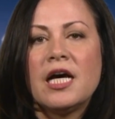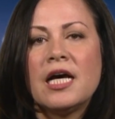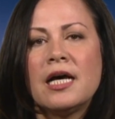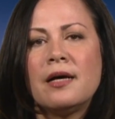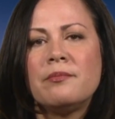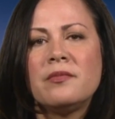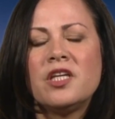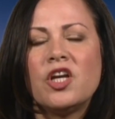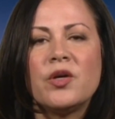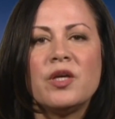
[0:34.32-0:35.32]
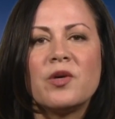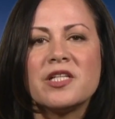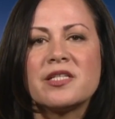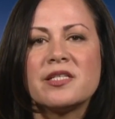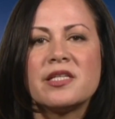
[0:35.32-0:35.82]
um, you know, he
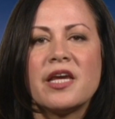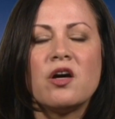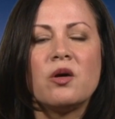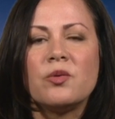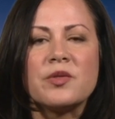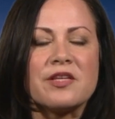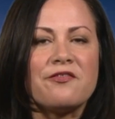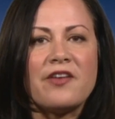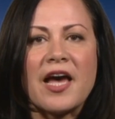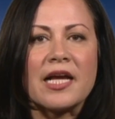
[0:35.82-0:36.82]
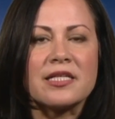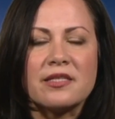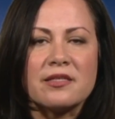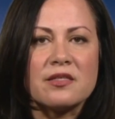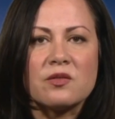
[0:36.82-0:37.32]
wants to say, oh, it was a
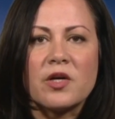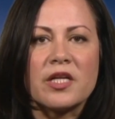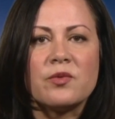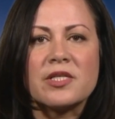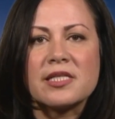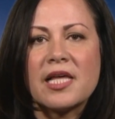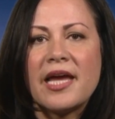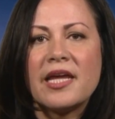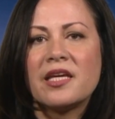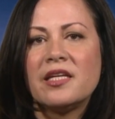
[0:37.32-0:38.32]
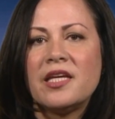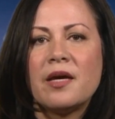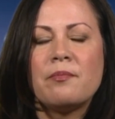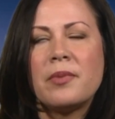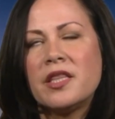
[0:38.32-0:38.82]
fact, this is what he was like, and
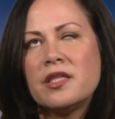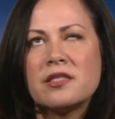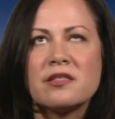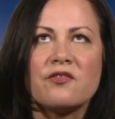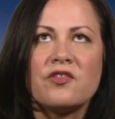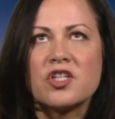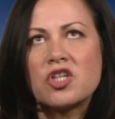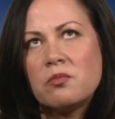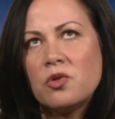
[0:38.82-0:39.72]
yet, but this is a fiction